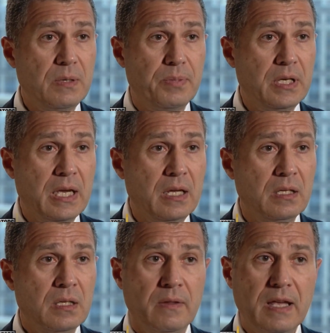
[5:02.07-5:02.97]
EPA,
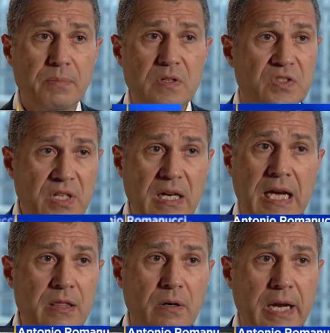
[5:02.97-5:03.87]
they've been sitting
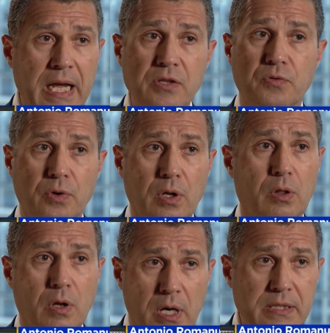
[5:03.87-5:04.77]
on their hands for a
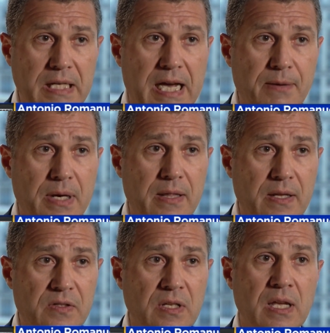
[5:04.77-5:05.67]
long time on
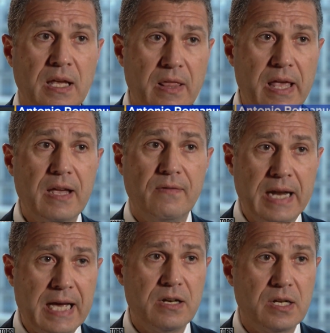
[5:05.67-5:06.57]
this, and they have
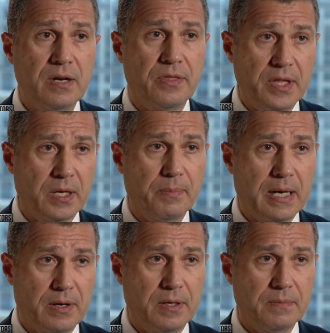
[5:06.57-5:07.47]
not done a thing about it.